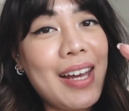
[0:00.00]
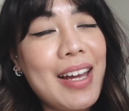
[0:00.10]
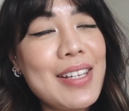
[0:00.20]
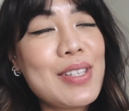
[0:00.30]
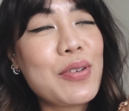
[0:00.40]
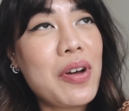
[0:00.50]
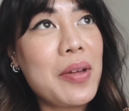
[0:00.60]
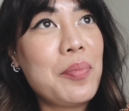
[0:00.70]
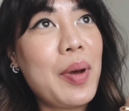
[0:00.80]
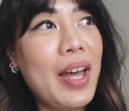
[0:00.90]
guys, so
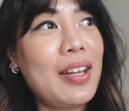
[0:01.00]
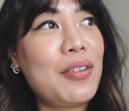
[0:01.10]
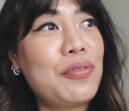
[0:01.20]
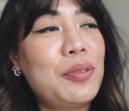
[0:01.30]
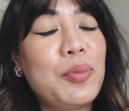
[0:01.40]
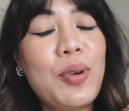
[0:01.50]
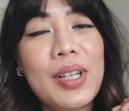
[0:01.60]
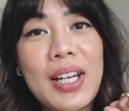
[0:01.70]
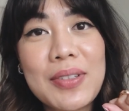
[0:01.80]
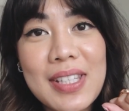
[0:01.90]
I'm back from
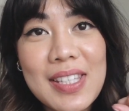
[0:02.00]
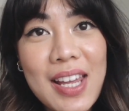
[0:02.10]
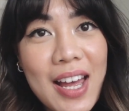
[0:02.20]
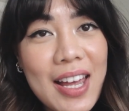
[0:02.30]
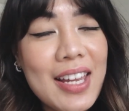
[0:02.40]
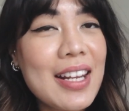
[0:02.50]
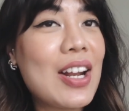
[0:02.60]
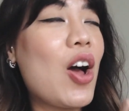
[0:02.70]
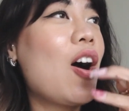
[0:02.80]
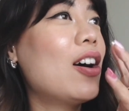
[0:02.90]
going outside,
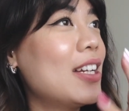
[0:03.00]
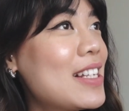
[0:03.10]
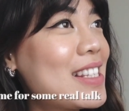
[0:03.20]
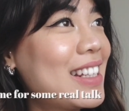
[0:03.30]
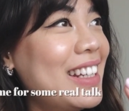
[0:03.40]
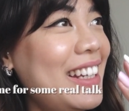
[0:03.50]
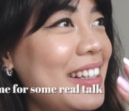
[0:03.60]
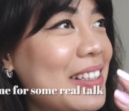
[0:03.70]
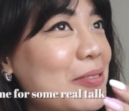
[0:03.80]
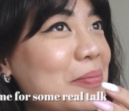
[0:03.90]
and
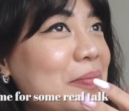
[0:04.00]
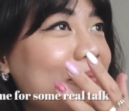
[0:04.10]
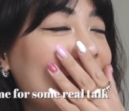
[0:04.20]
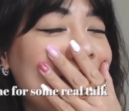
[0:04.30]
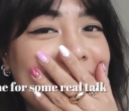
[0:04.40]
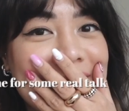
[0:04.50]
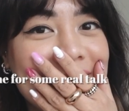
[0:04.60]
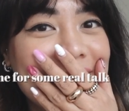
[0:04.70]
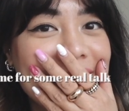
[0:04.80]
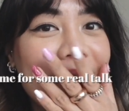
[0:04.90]
honestly,
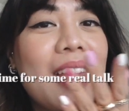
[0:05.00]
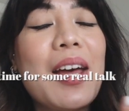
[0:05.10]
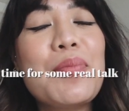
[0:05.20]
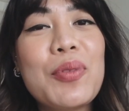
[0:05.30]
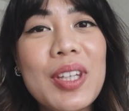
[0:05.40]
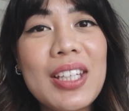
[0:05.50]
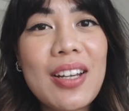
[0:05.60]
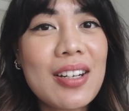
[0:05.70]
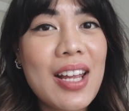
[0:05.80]
I'm really not an